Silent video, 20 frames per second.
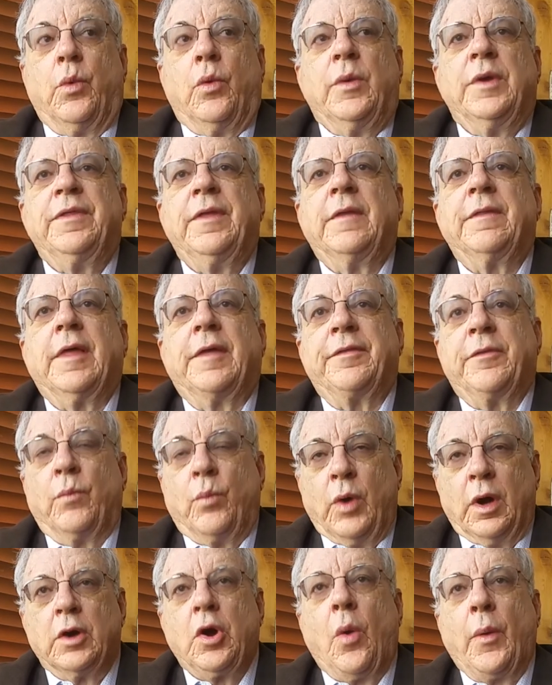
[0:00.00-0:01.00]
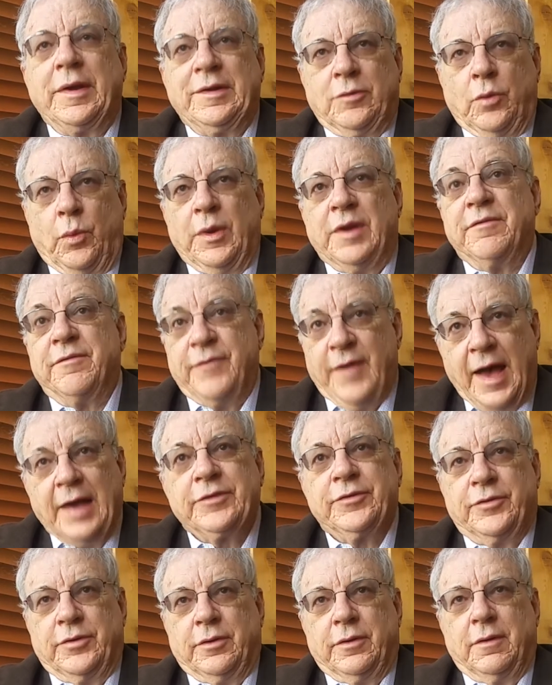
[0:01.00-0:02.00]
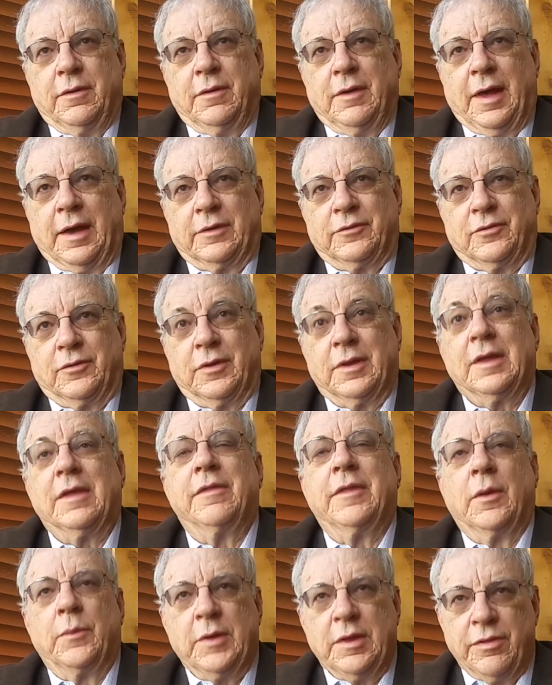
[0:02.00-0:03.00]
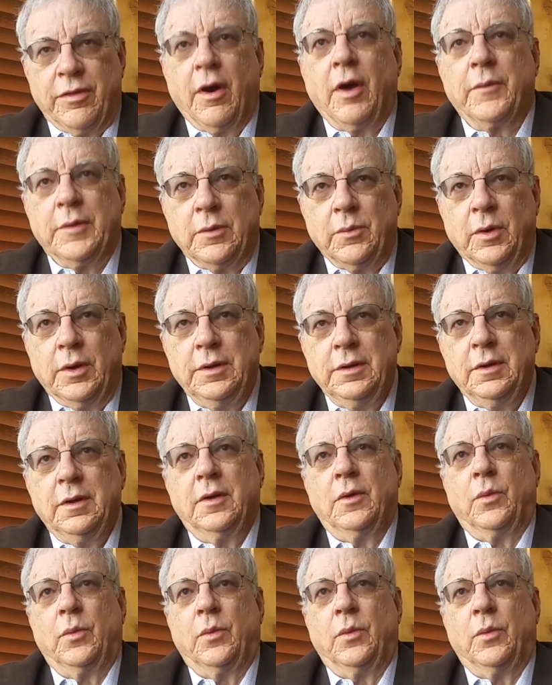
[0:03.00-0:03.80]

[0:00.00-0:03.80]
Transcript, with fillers: we think that we're going to win faster actually than we thought we would.